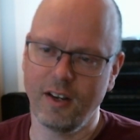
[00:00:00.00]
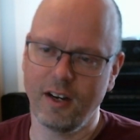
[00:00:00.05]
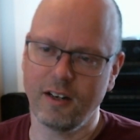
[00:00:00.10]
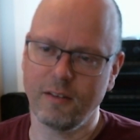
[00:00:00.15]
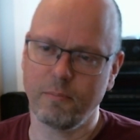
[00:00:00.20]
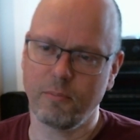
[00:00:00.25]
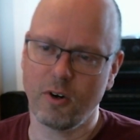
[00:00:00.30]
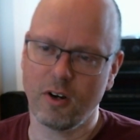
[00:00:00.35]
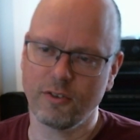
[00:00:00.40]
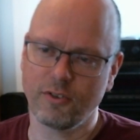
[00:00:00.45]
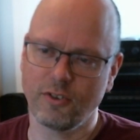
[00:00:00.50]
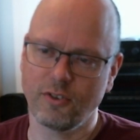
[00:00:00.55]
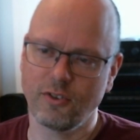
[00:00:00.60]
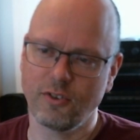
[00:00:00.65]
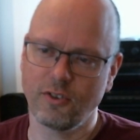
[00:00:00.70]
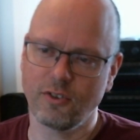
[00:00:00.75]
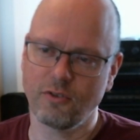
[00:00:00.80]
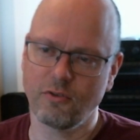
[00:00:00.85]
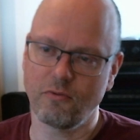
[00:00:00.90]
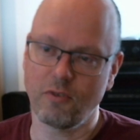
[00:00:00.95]

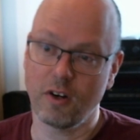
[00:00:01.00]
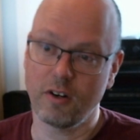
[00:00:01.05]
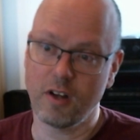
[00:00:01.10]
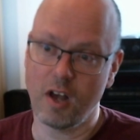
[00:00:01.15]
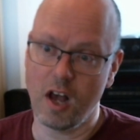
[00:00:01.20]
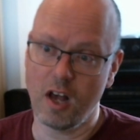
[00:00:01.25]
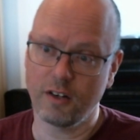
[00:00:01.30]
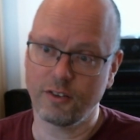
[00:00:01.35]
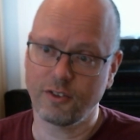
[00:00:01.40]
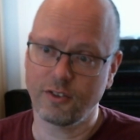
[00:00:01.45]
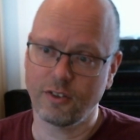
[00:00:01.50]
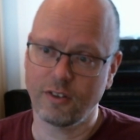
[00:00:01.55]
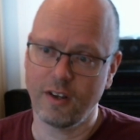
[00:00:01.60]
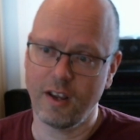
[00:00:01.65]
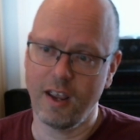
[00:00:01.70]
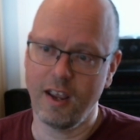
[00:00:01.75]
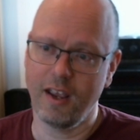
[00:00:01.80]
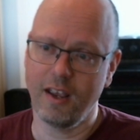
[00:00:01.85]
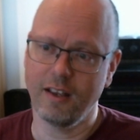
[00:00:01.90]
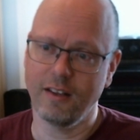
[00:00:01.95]
processors run hot
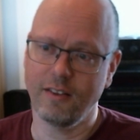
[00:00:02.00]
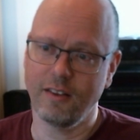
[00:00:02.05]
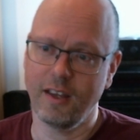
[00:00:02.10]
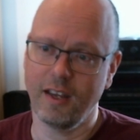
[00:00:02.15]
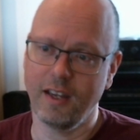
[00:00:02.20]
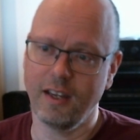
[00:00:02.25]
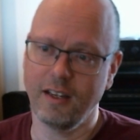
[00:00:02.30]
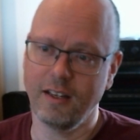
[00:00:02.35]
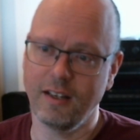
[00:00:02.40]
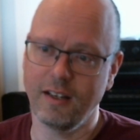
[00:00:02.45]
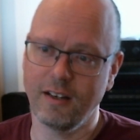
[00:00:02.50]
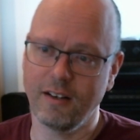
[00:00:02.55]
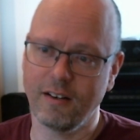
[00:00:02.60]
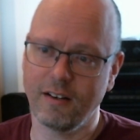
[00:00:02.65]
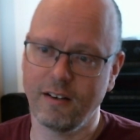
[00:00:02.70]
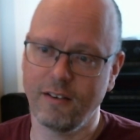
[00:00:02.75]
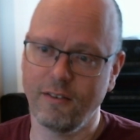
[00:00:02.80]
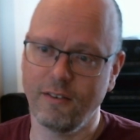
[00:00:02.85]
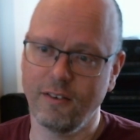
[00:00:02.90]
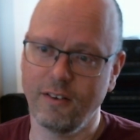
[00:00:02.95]
and they
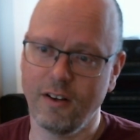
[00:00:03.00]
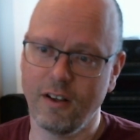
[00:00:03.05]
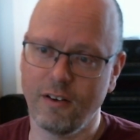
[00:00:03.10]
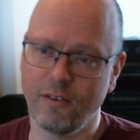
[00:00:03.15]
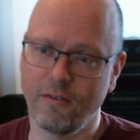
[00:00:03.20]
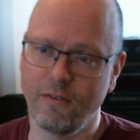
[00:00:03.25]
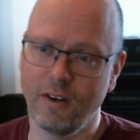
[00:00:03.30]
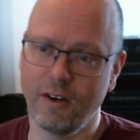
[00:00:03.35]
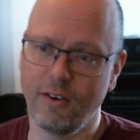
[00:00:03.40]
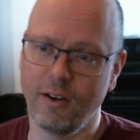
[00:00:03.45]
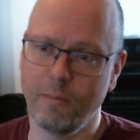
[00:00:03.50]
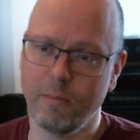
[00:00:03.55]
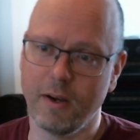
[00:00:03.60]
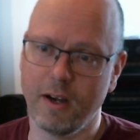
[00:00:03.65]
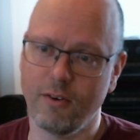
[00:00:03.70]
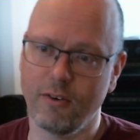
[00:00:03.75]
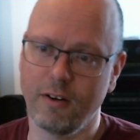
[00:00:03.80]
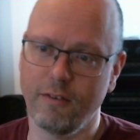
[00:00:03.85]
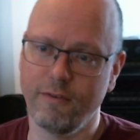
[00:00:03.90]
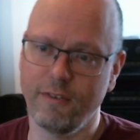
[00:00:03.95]
are not very
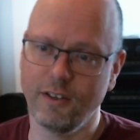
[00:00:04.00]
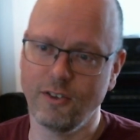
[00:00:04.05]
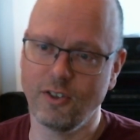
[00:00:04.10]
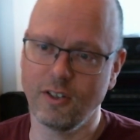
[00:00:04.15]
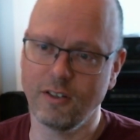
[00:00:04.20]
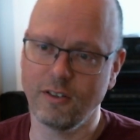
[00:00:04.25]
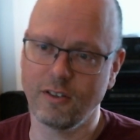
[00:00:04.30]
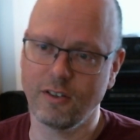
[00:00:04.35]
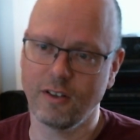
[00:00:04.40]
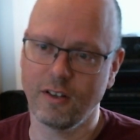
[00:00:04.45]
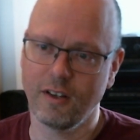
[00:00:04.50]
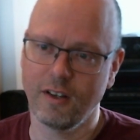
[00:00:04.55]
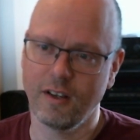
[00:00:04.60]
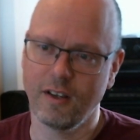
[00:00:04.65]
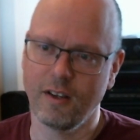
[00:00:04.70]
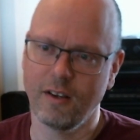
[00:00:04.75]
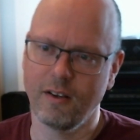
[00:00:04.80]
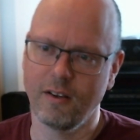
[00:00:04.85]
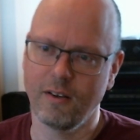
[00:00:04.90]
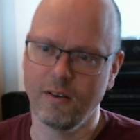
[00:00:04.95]
power efficient,
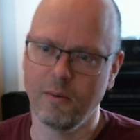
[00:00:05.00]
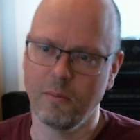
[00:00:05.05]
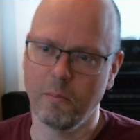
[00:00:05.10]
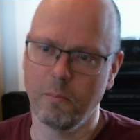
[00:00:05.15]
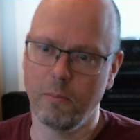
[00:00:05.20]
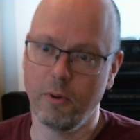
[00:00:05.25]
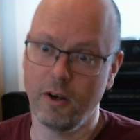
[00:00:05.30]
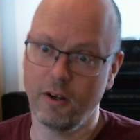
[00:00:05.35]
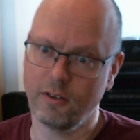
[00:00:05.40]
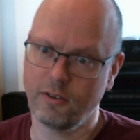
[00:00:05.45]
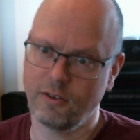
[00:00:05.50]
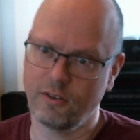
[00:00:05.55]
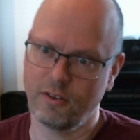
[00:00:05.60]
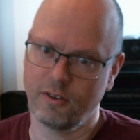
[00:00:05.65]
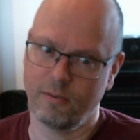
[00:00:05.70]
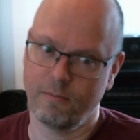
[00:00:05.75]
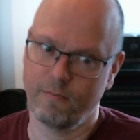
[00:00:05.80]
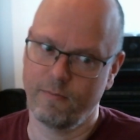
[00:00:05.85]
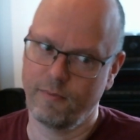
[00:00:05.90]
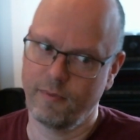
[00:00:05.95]

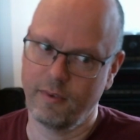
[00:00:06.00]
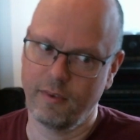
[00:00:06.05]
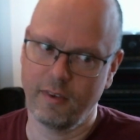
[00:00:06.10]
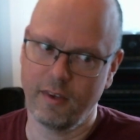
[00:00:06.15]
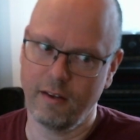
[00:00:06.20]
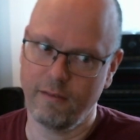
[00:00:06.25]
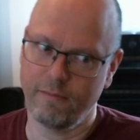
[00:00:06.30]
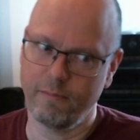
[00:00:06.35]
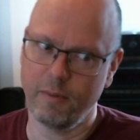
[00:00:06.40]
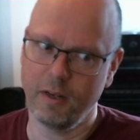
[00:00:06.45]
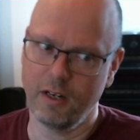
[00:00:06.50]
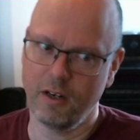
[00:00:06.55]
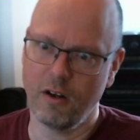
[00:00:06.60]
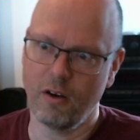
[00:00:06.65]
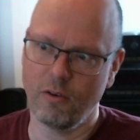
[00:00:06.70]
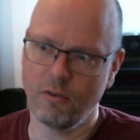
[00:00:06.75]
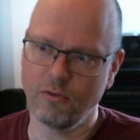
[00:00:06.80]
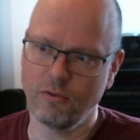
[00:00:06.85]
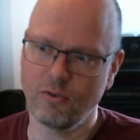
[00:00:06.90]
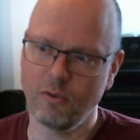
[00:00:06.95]
but they've been
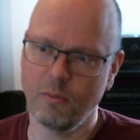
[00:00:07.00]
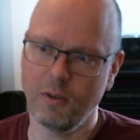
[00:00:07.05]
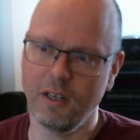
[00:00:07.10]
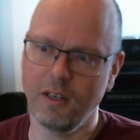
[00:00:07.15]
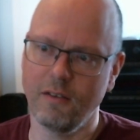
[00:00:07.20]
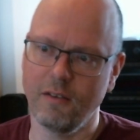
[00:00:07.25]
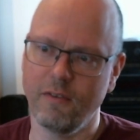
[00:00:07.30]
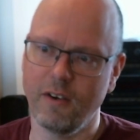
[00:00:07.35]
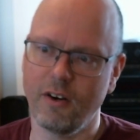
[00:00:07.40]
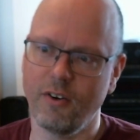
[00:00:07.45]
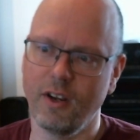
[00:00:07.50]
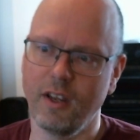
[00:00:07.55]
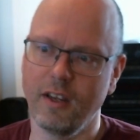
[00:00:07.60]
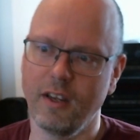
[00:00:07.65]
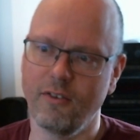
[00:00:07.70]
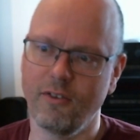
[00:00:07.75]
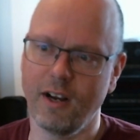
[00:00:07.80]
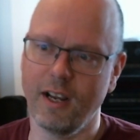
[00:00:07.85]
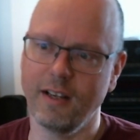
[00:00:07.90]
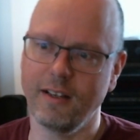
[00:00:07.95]
known to be very
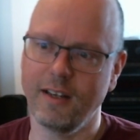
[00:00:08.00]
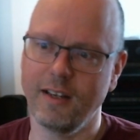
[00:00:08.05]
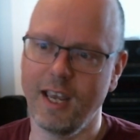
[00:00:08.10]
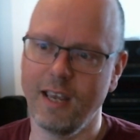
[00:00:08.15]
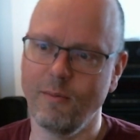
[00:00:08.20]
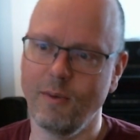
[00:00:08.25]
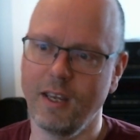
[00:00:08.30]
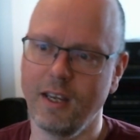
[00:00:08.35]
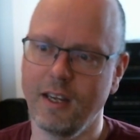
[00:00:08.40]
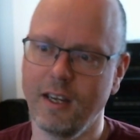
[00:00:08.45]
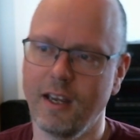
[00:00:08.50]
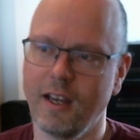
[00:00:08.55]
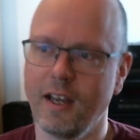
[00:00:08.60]
great gaming